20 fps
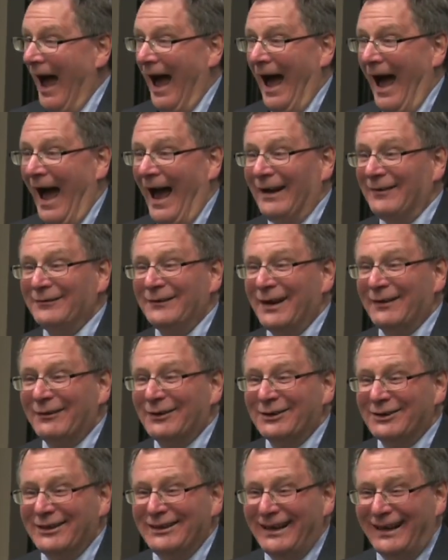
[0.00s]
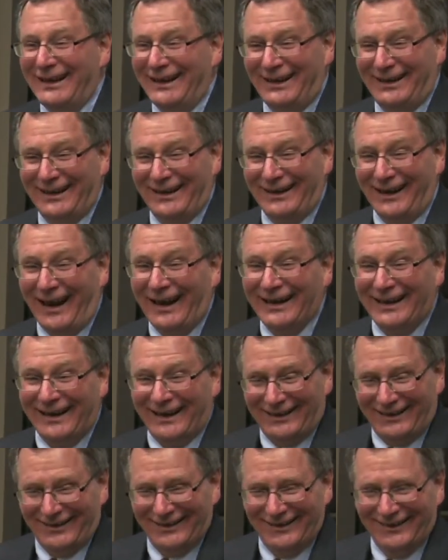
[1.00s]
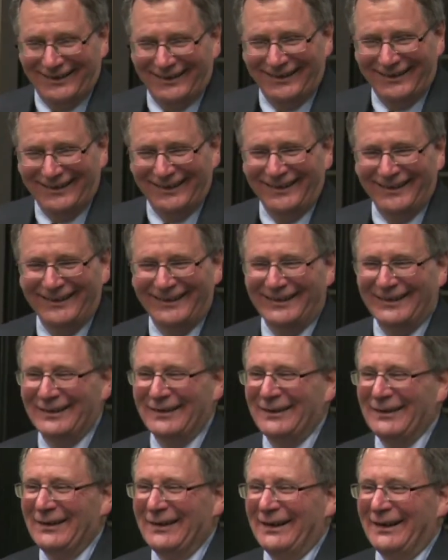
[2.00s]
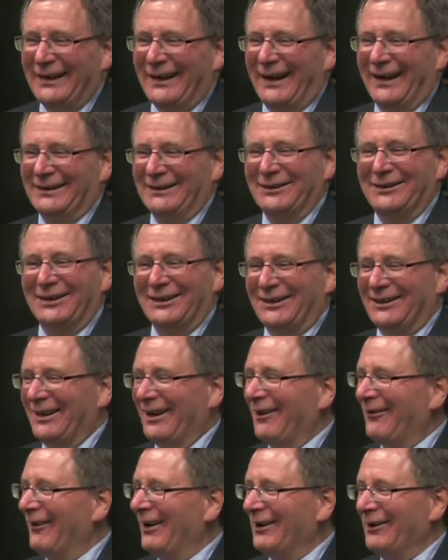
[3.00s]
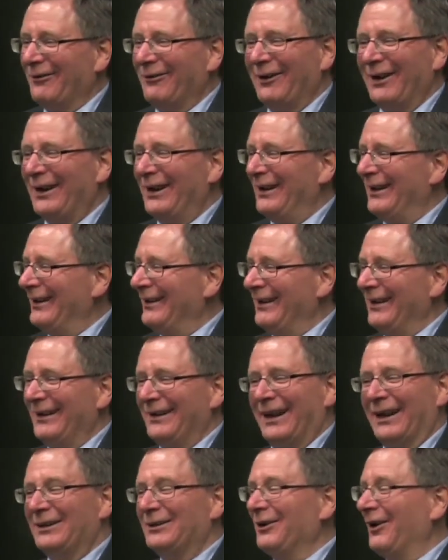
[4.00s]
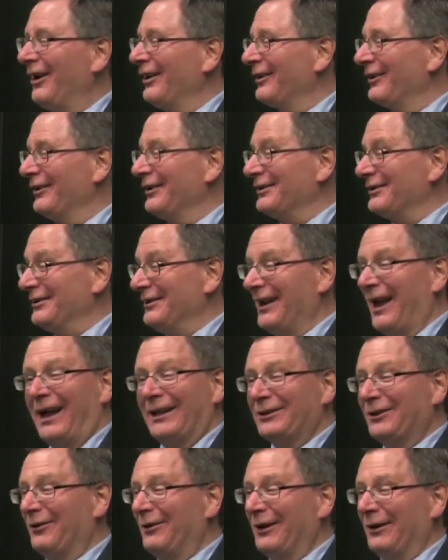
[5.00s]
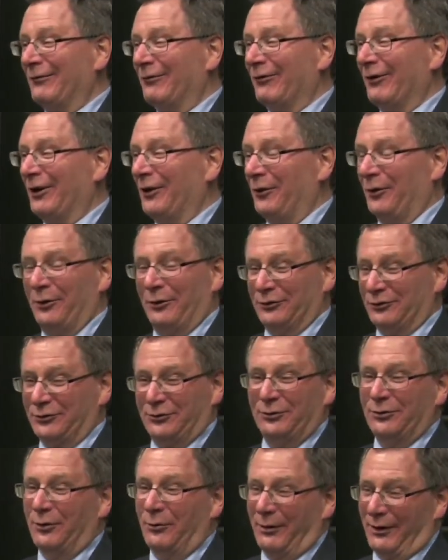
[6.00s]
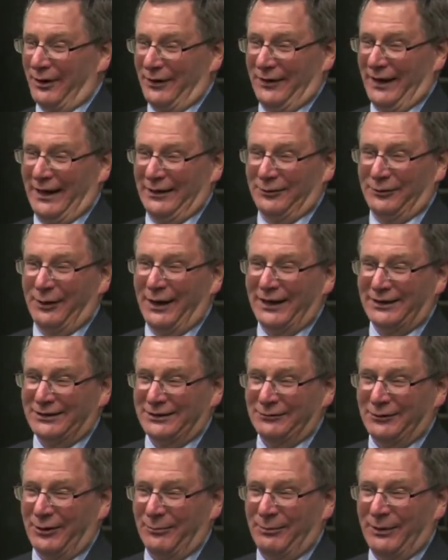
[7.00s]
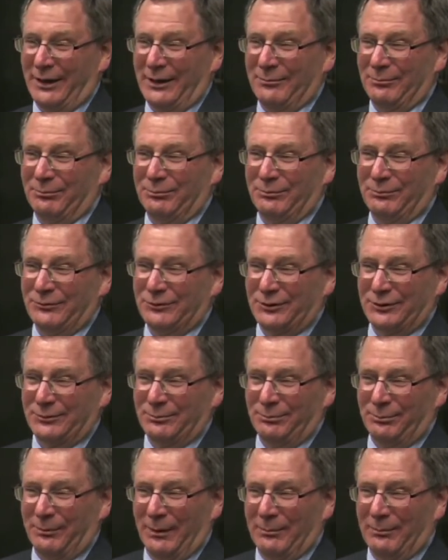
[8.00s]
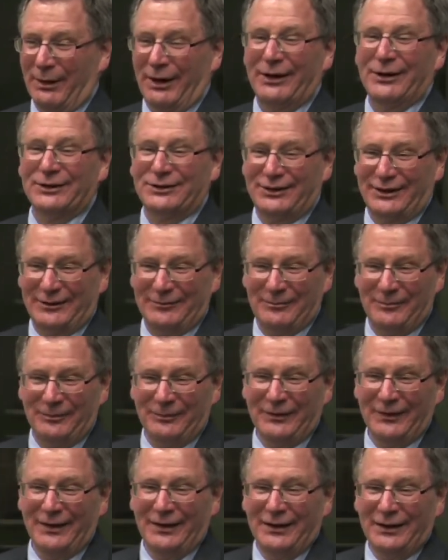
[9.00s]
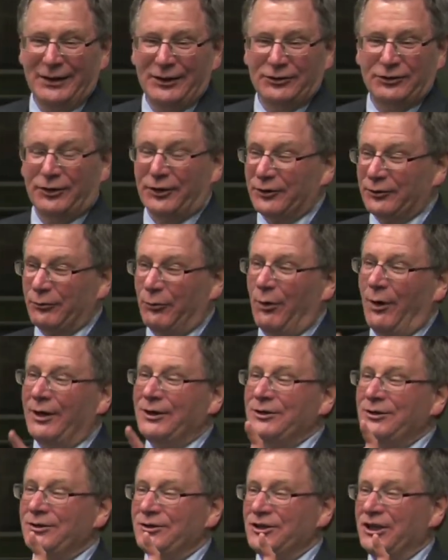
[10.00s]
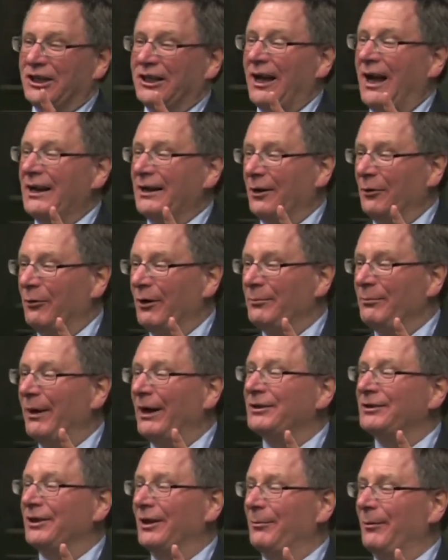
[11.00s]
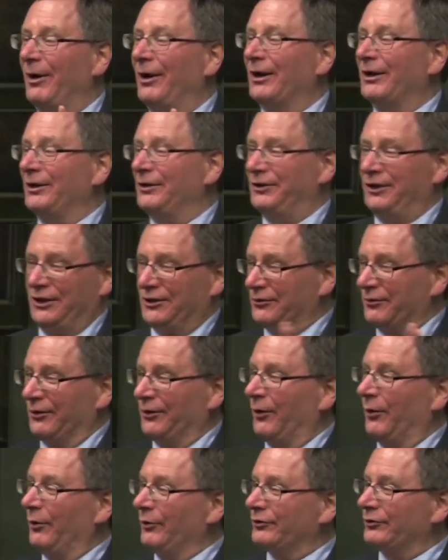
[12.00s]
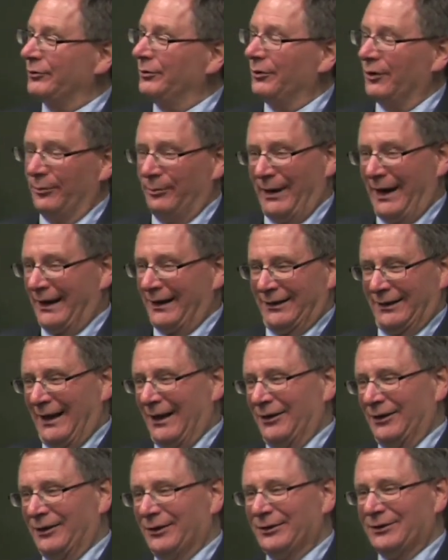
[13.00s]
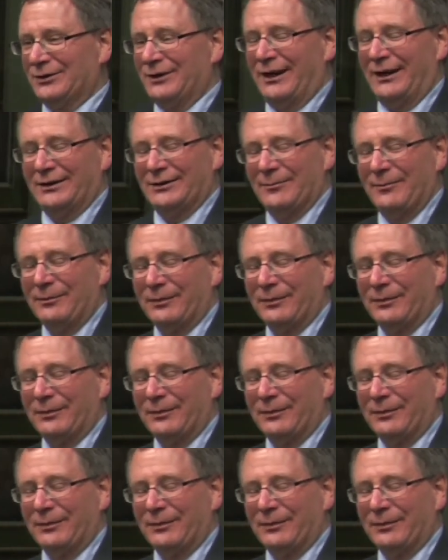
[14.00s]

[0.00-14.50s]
I've never seen anything like it." And you could tell right away that daughter is not going in front of the whole school wearing that dress. It would have been embarrassing. So there's one Chicana, one Mexican-American teacher in the whole school back in those days.